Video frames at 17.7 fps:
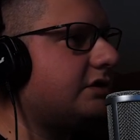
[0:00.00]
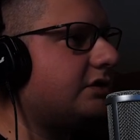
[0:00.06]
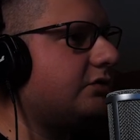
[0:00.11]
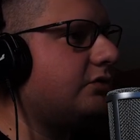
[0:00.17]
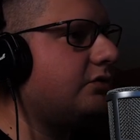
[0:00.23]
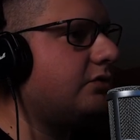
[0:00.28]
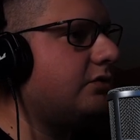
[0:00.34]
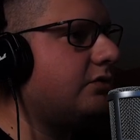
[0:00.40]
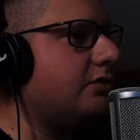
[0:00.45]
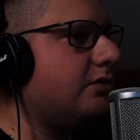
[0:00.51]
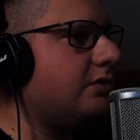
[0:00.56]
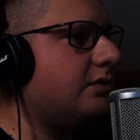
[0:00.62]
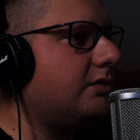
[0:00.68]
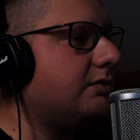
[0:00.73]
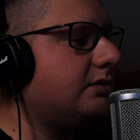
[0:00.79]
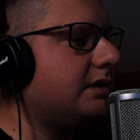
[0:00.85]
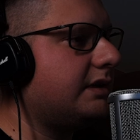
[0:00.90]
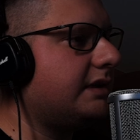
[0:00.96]
go
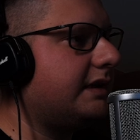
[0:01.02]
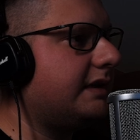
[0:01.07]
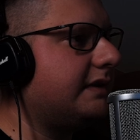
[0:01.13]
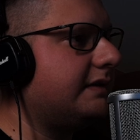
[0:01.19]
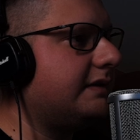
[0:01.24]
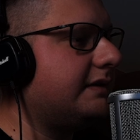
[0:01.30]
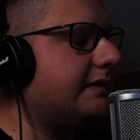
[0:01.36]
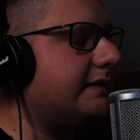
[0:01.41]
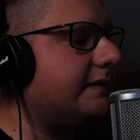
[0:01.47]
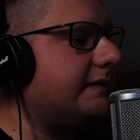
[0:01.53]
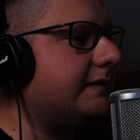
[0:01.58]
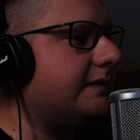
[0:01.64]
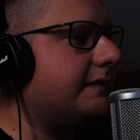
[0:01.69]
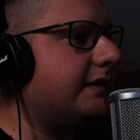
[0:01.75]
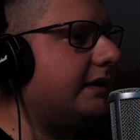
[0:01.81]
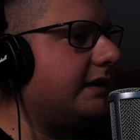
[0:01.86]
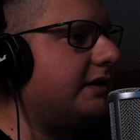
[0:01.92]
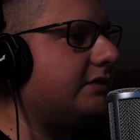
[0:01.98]
ahead and
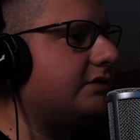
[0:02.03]
add